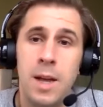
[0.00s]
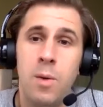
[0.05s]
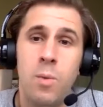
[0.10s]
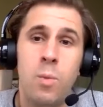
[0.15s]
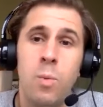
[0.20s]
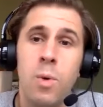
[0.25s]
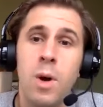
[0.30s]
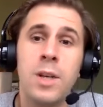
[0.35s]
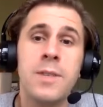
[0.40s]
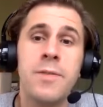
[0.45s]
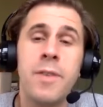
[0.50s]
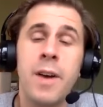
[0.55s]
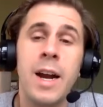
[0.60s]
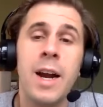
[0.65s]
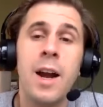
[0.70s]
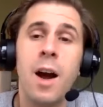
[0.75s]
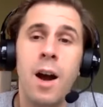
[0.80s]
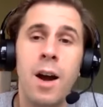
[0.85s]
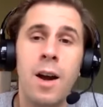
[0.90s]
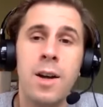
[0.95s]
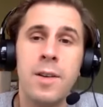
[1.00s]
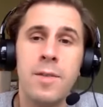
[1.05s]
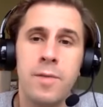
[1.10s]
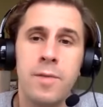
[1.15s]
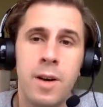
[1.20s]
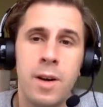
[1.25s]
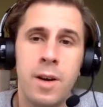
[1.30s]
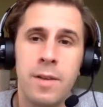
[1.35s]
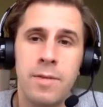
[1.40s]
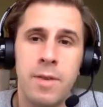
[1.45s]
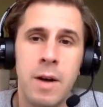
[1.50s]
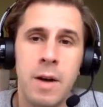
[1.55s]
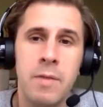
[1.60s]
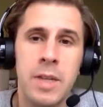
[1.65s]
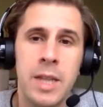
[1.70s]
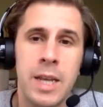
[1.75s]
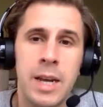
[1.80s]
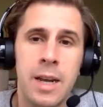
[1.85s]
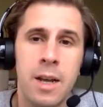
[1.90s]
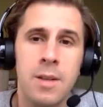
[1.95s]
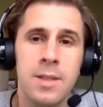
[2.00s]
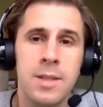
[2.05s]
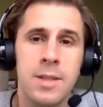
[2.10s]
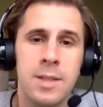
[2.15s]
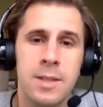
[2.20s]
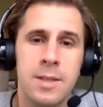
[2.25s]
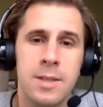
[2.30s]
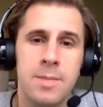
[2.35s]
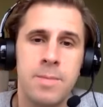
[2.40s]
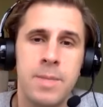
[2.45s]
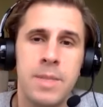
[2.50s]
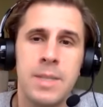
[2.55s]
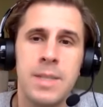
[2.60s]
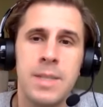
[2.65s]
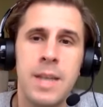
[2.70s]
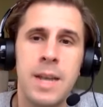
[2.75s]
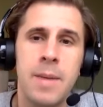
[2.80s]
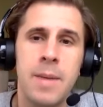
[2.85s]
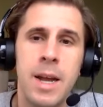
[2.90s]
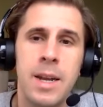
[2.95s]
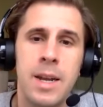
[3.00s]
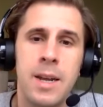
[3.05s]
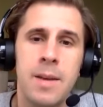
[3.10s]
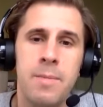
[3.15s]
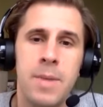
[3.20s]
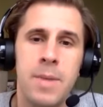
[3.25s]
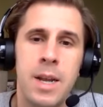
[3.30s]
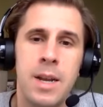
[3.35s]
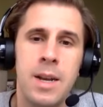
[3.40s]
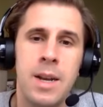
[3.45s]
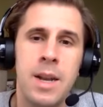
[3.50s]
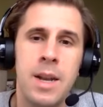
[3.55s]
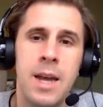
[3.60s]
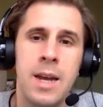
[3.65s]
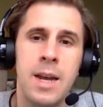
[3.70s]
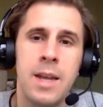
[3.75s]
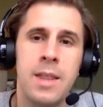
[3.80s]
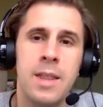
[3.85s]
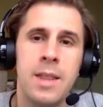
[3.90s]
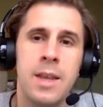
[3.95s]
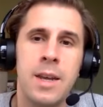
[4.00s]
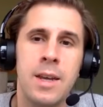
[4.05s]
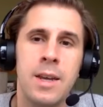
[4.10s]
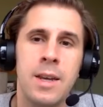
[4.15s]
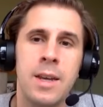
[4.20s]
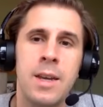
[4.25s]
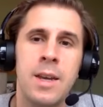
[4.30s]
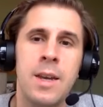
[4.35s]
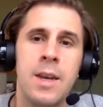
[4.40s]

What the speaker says: worked very hard for everything else that's been said about him, and I think